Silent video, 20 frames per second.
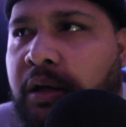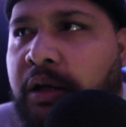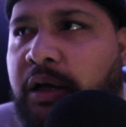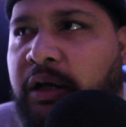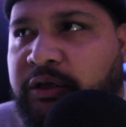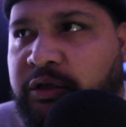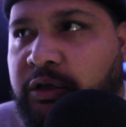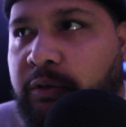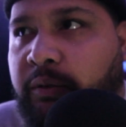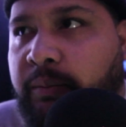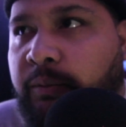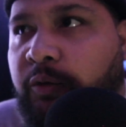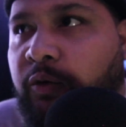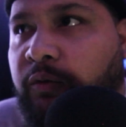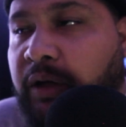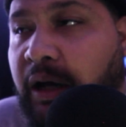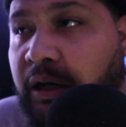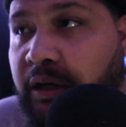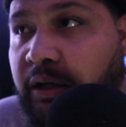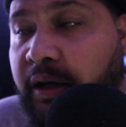until we
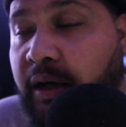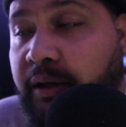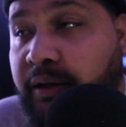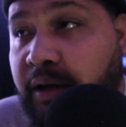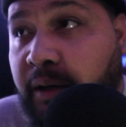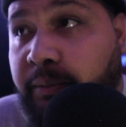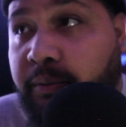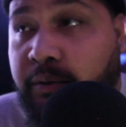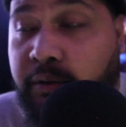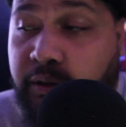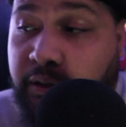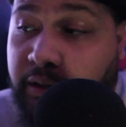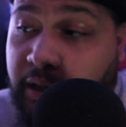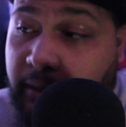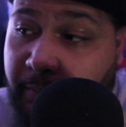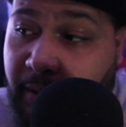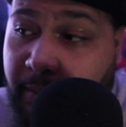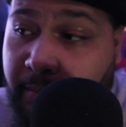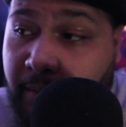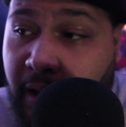moved out of that neighborhood.
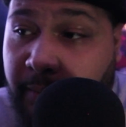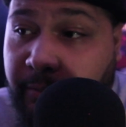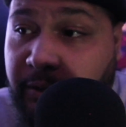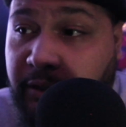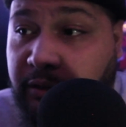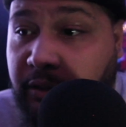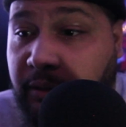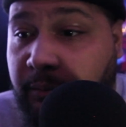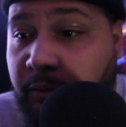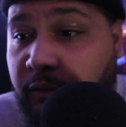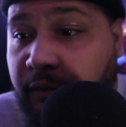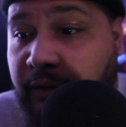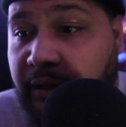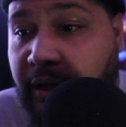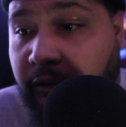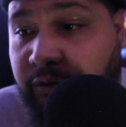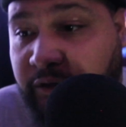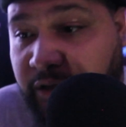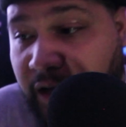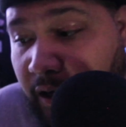And my mama ended up moving
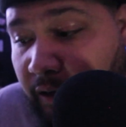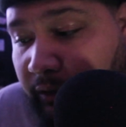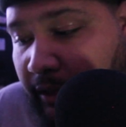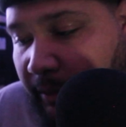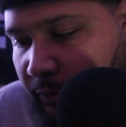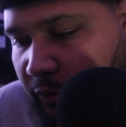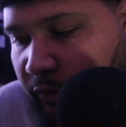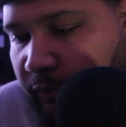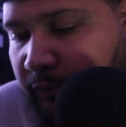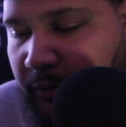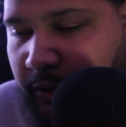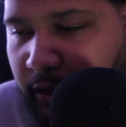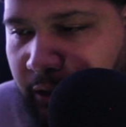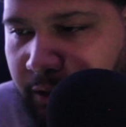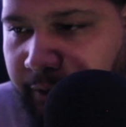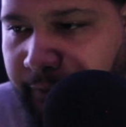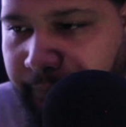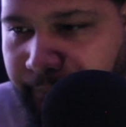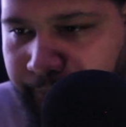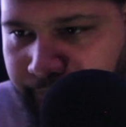downtown. I moved with
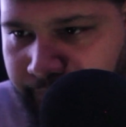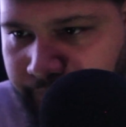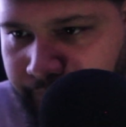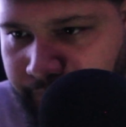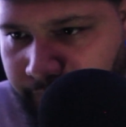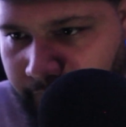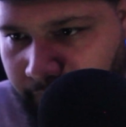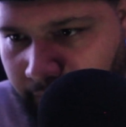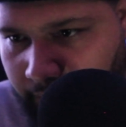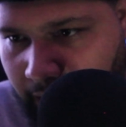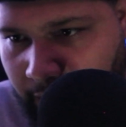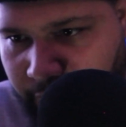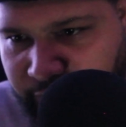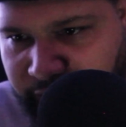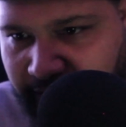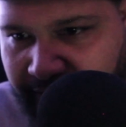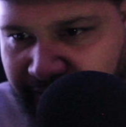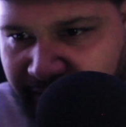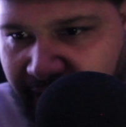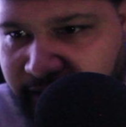her. I was
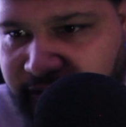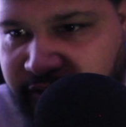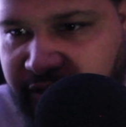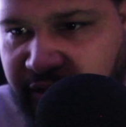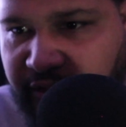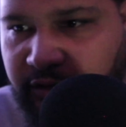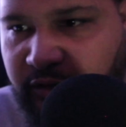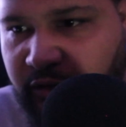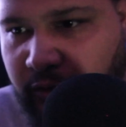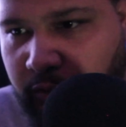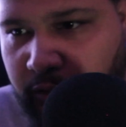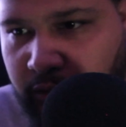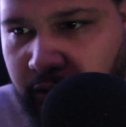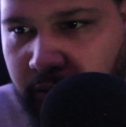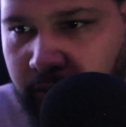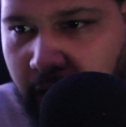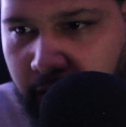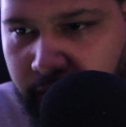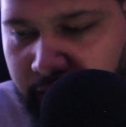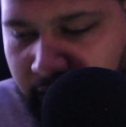like 19, 20,
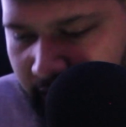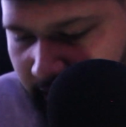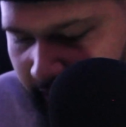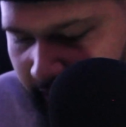around that